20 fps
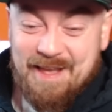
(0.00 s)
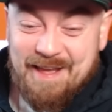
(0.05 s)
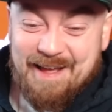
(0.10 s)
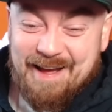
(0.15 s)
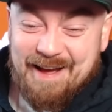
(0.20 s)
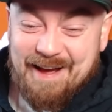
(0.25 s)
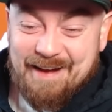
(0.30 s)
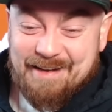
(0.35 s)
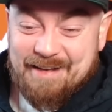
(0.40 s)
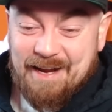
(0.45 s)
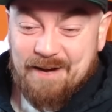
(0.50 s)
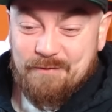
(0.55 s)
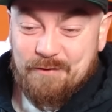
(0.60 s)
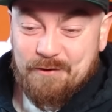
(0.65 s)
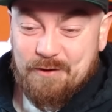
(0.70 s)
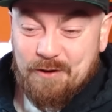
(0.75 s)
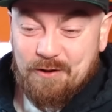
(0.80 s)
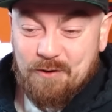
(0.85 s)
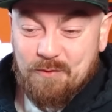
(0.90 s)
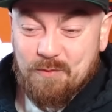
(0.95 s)
I can't
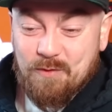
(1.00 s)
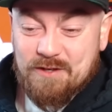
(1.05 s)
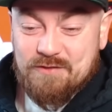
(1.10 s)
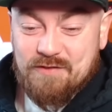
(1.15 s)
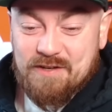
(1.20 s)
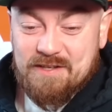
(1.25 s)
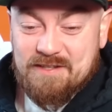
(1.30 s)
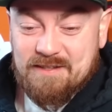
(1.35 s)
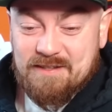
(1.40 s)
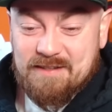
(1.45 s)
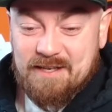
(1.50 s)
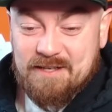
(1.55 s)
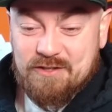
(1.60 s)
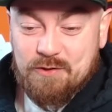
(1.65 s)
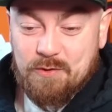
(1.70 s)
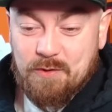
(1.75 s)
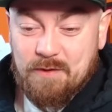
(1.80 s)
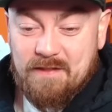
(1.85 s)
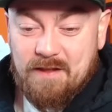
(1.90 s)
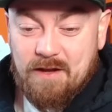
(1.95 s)
recall her once raising the
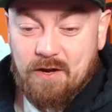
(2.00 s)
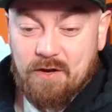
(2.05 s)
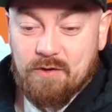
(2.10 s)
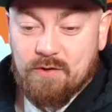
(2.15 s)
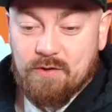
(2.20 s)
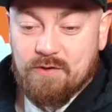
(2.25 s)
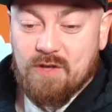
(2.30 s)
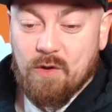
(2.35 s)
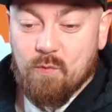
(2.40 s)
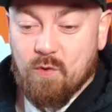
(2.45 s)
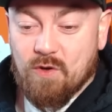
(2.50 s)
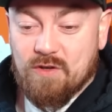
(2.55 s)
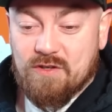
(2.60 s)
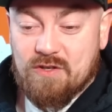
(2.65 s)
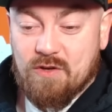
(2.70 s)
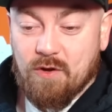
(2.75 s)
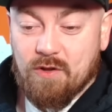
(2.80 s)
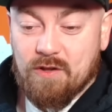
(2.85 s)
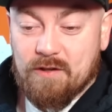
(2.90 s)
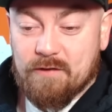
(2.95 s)
issue in the House, once
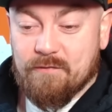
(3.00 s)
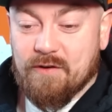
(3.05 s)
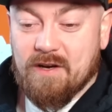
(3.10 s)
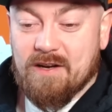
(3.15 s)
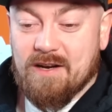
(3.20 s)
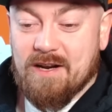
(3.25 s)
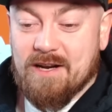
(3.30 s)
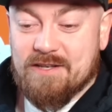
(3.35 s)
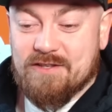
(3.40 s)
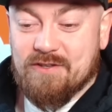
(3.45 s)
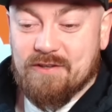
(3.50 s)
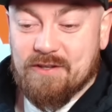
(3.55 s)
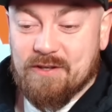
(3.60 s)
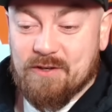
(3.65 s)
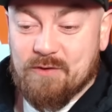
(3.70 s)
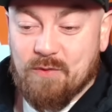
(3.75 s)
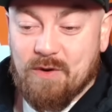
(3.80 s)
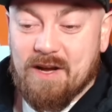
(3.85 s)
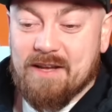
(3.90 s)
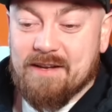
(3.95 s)
calling for a national
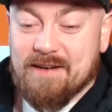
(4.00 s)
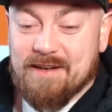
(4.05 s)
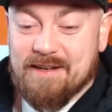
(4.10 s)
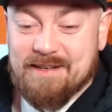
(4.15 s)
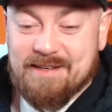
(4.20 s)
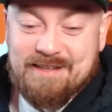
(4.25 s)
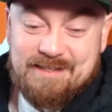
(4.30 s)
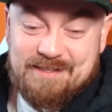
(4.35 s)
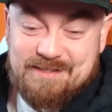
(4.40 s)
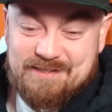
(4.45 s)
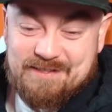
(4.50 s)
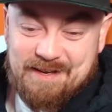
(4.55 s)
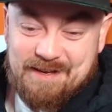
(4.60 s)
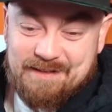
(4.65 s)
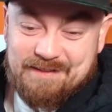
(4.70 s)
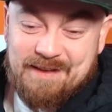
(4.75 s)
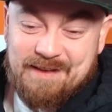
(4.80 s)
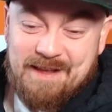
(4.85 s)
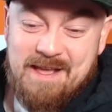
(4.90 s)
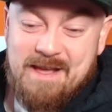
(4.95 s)
inquiry, he
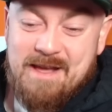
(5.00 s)
said.